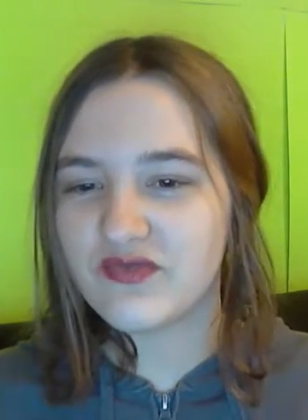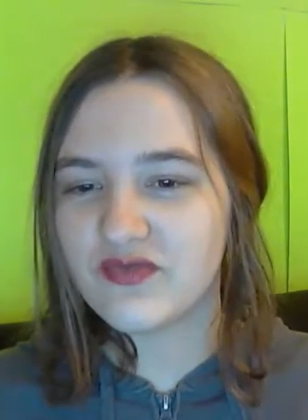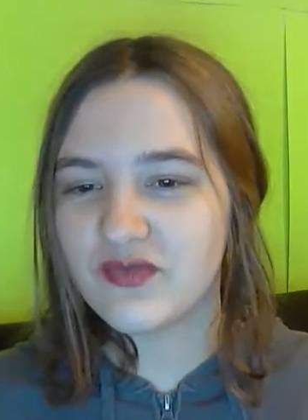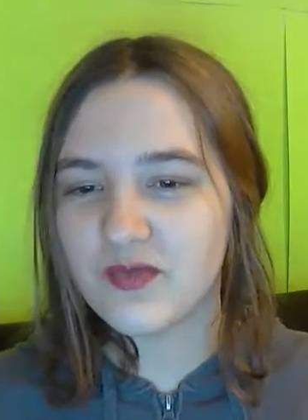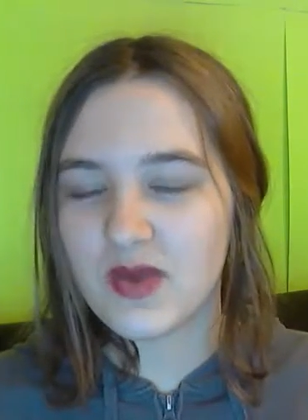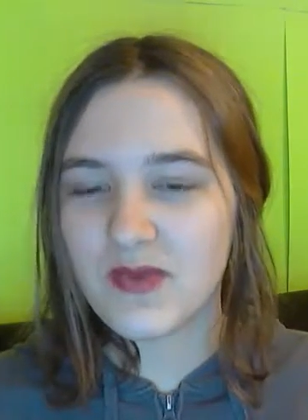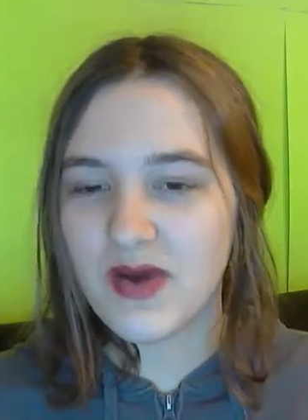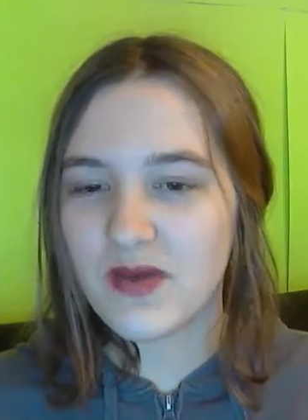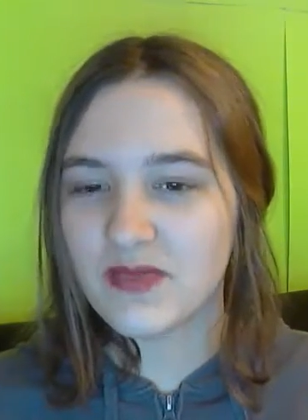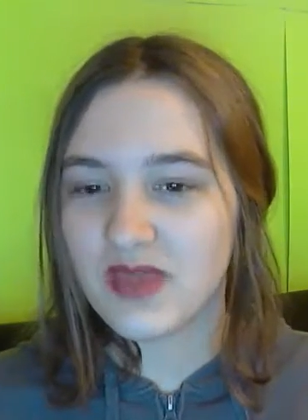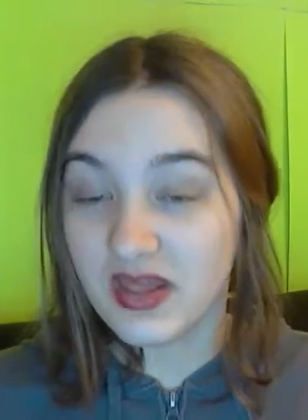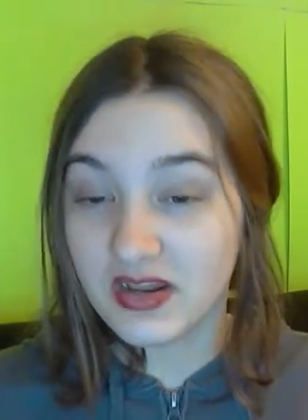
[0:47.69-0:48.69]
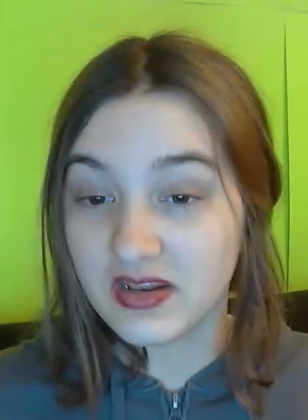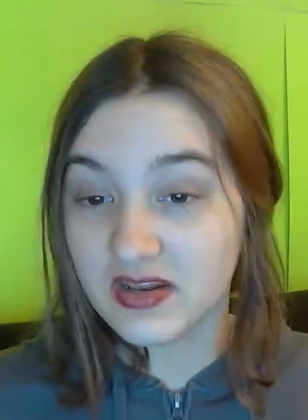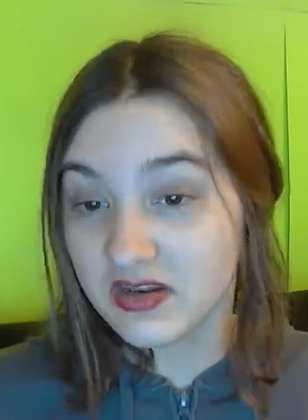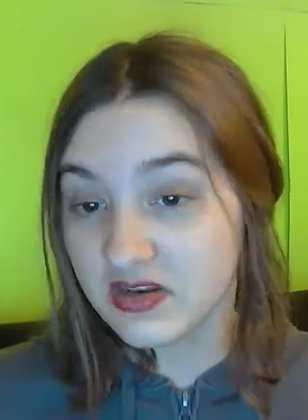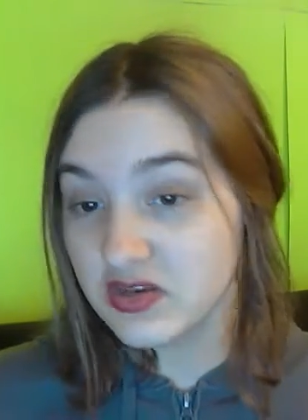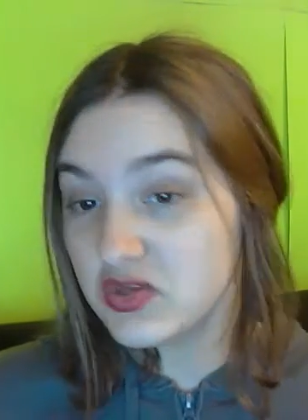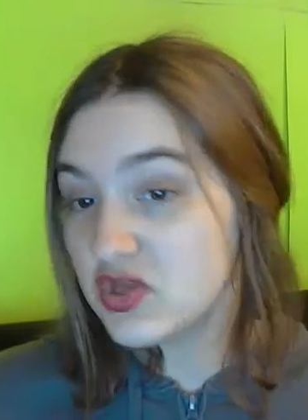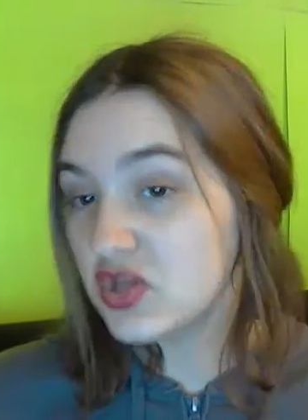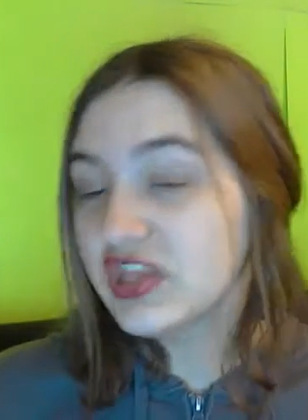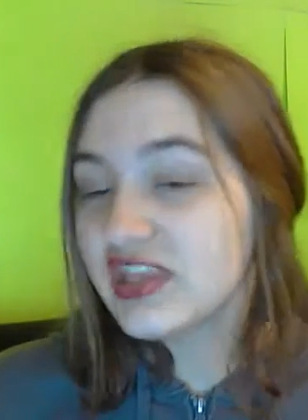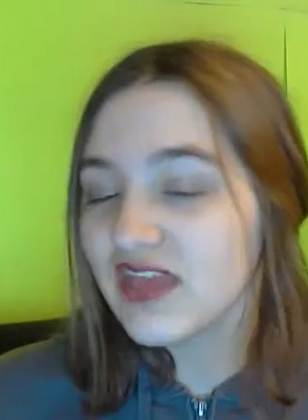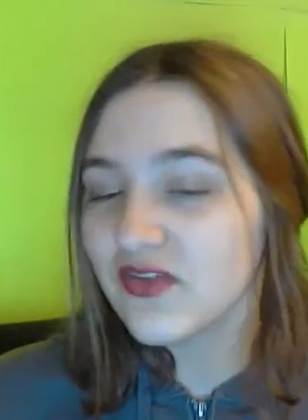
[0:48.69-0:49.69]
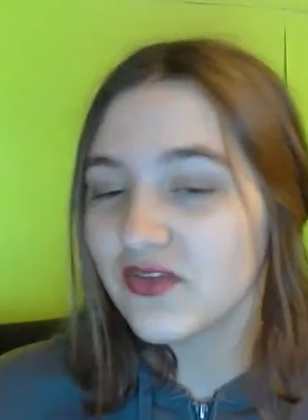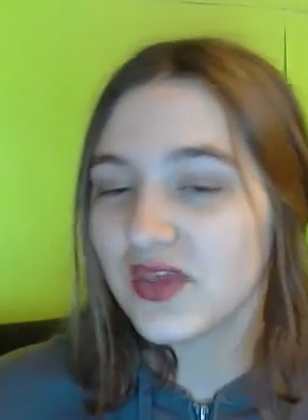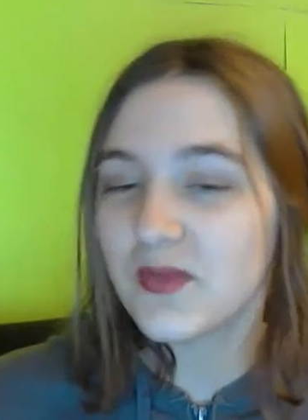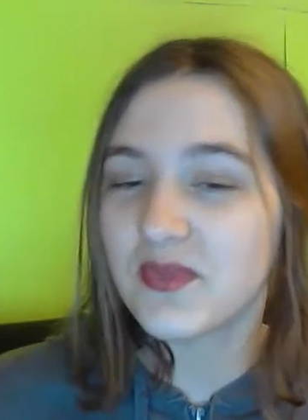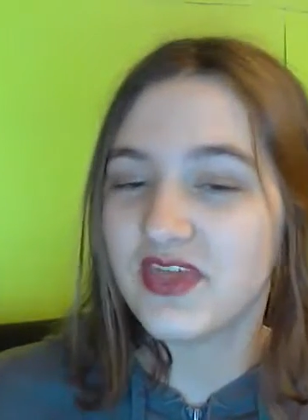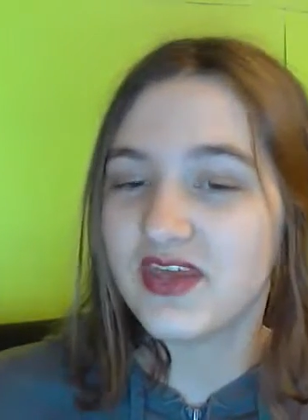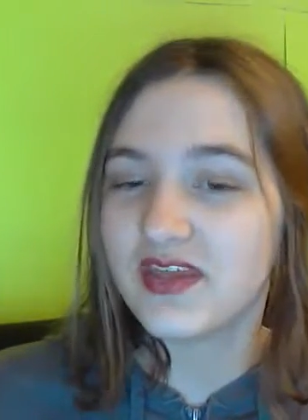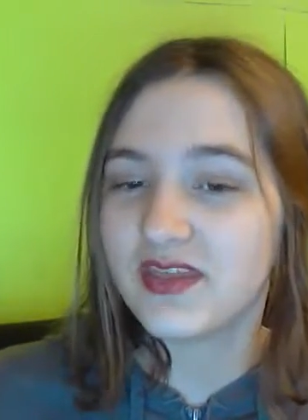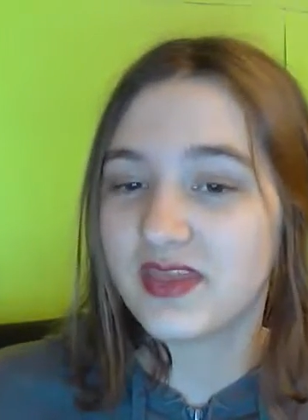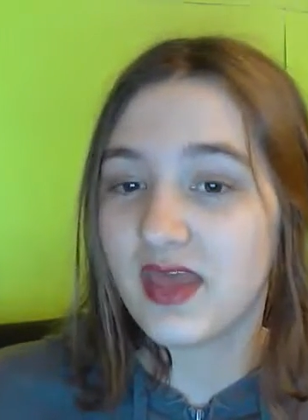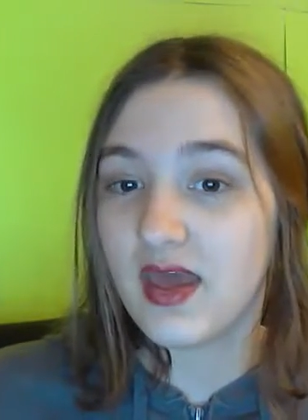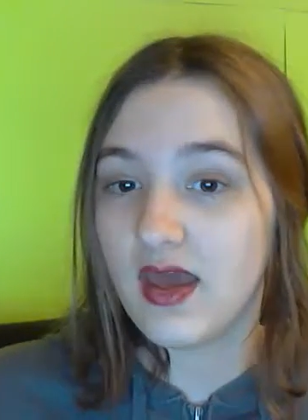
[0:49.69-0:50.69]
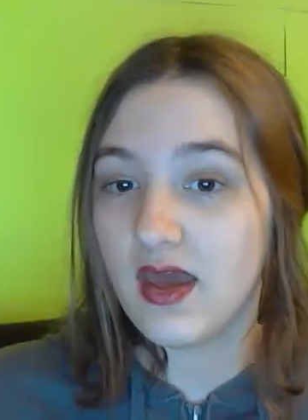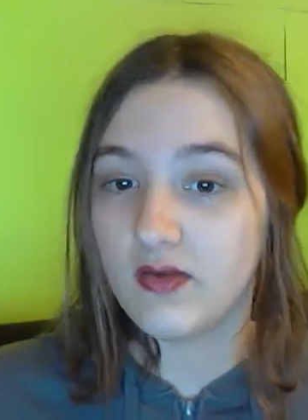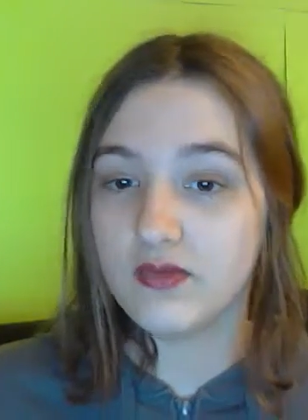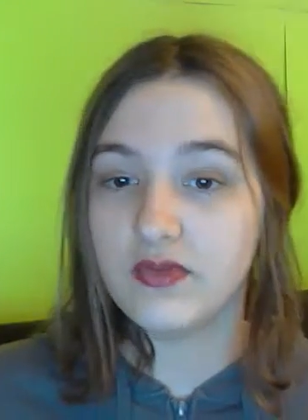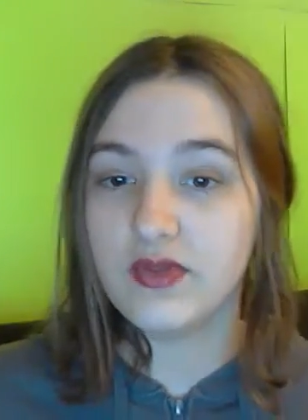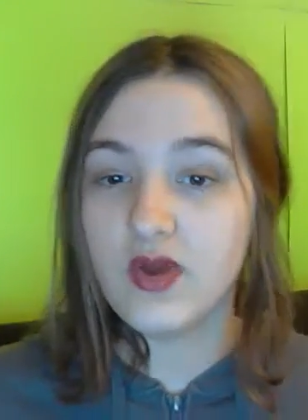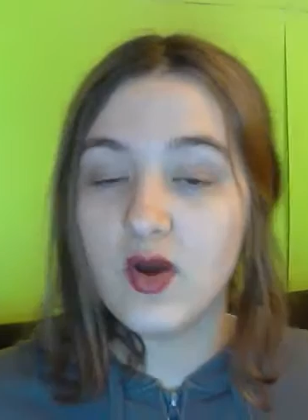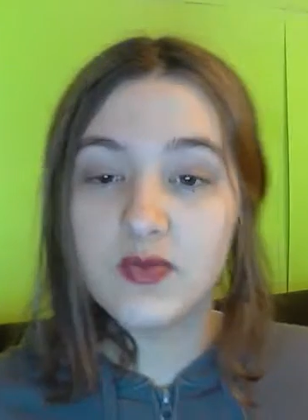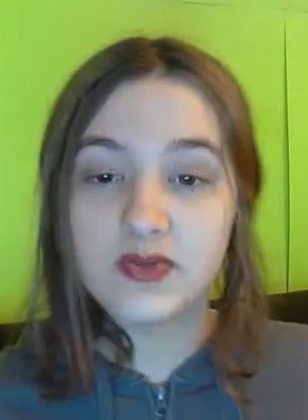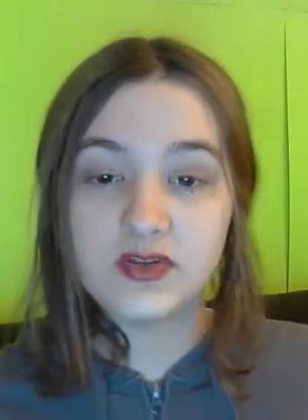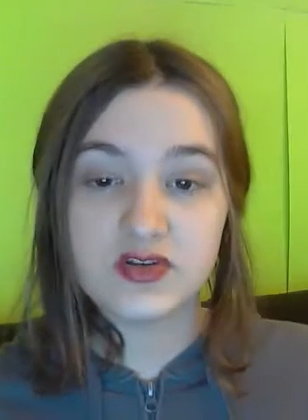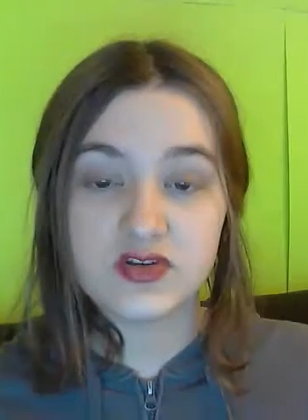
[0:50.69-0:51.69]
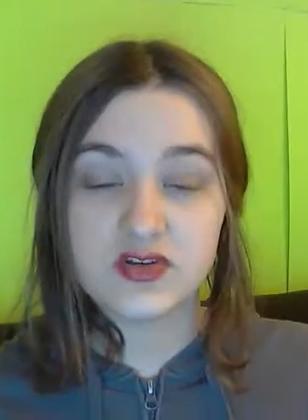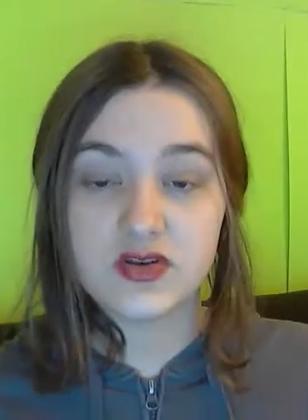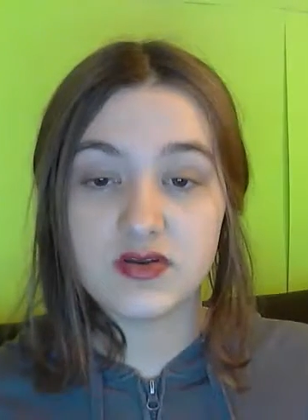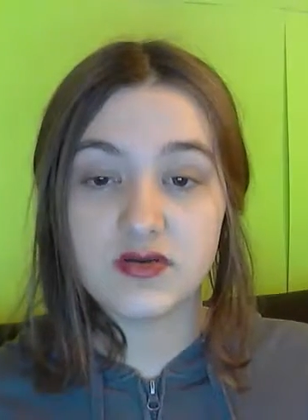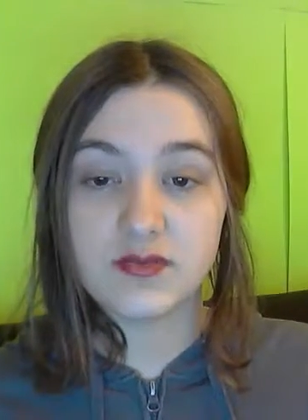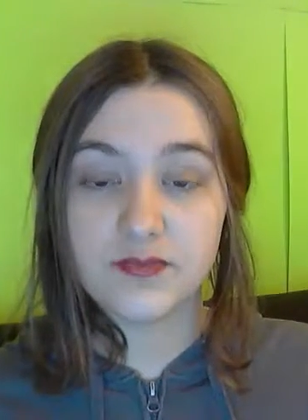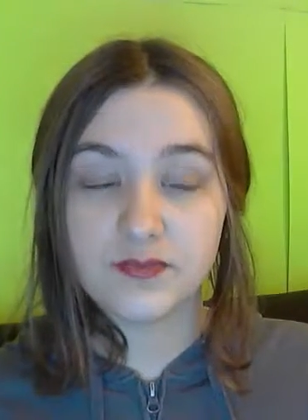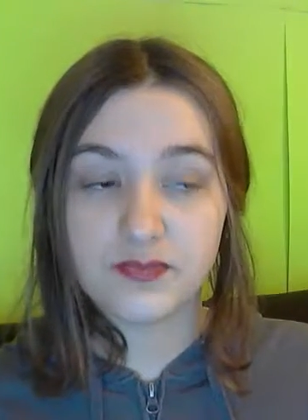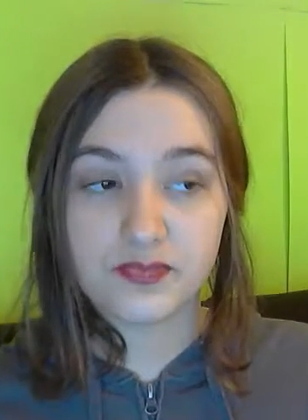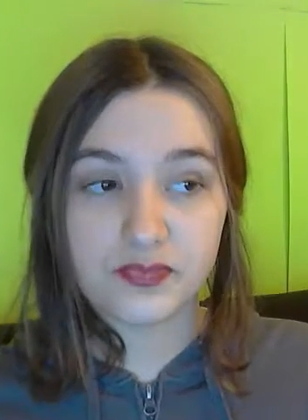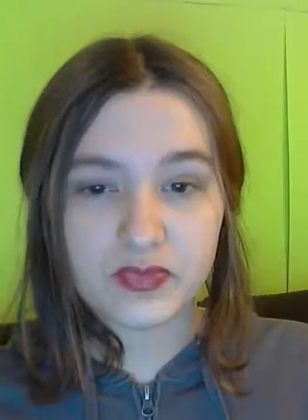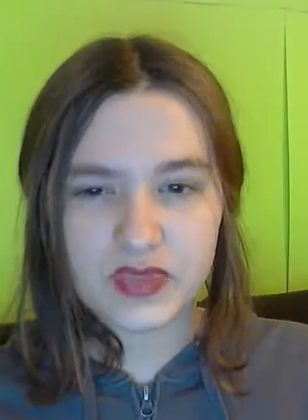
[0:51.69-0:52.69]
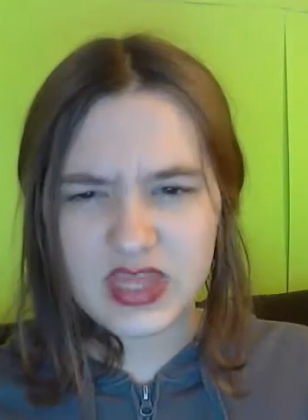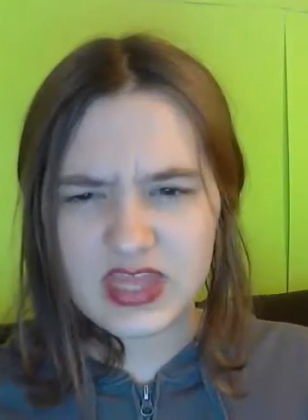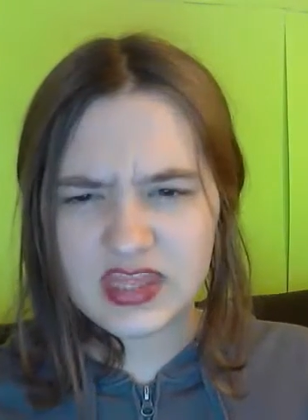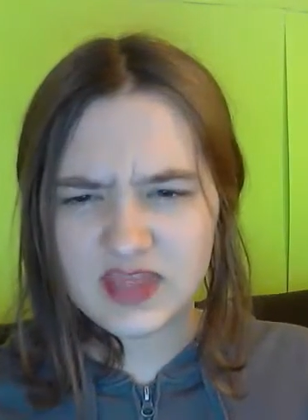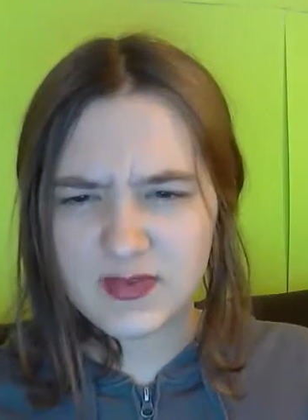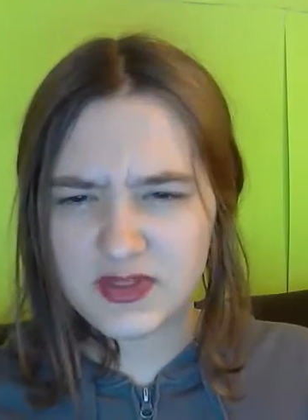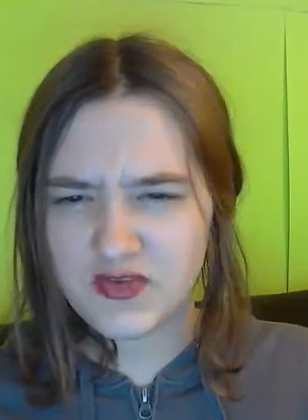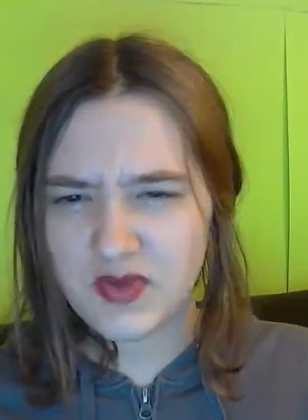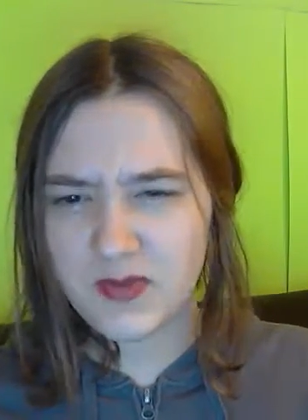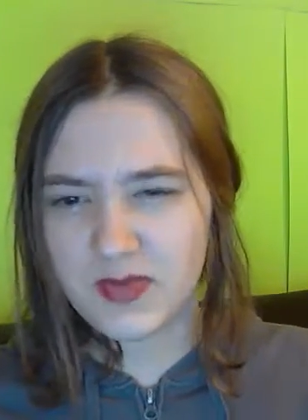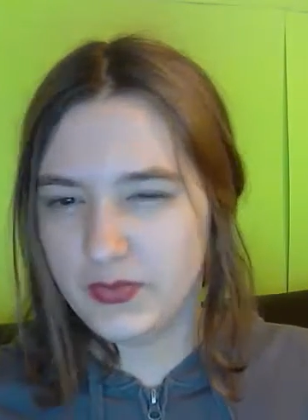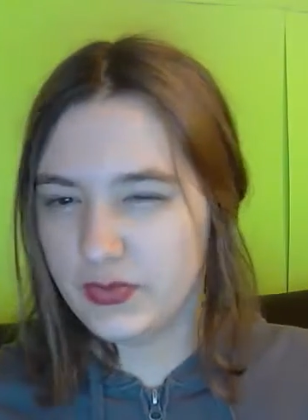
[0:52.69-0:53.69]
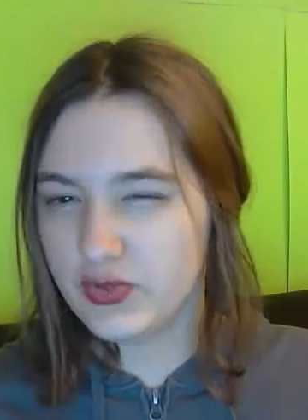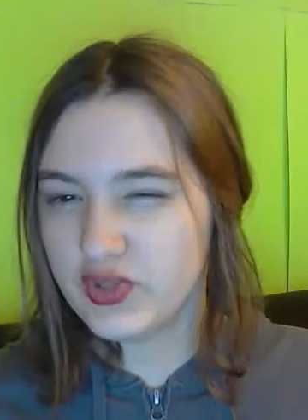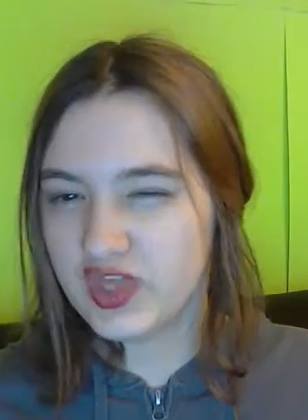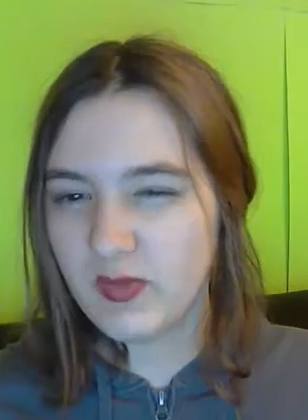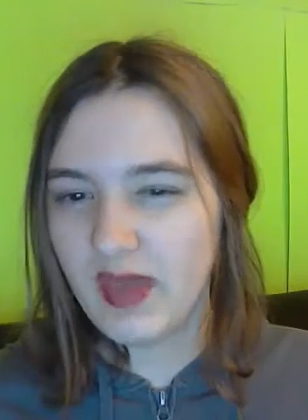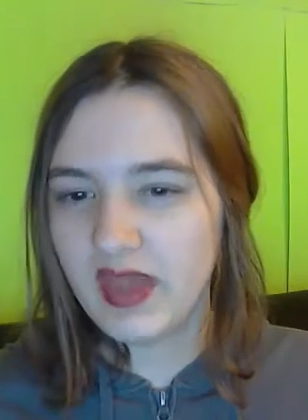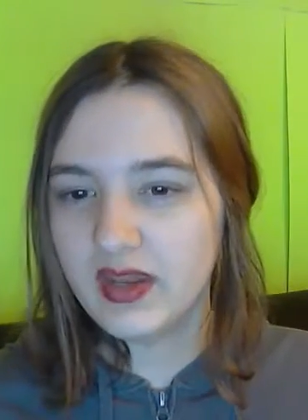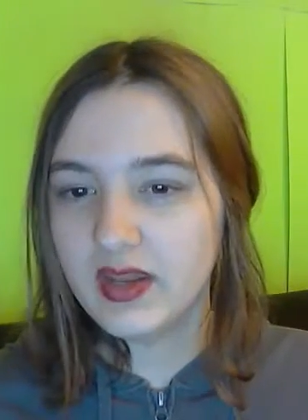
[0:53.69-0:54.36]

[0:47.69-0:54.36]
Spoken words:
through my mom that you shouldn't say those type of things out in the open, especially around people you just met.